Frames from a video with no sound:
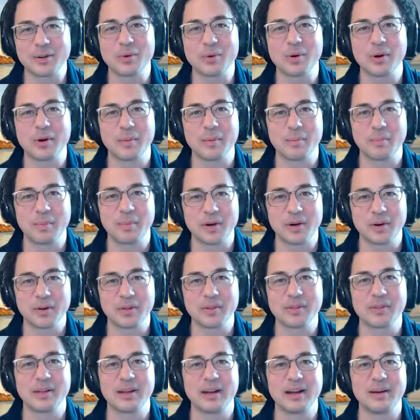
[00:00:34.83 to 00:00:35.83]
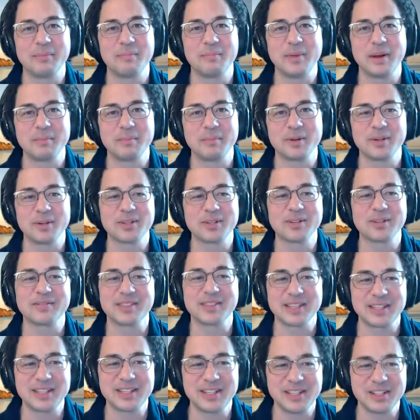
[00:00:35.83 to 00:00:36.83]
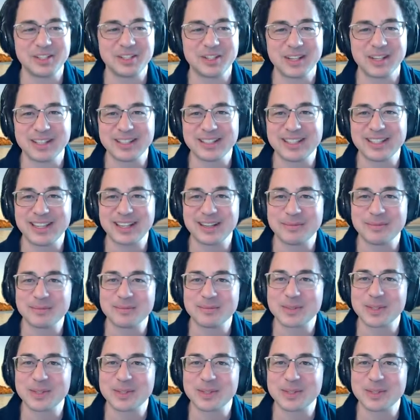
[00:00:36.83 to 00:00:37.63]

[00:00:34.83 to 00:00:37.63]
who are both members of the teaching team.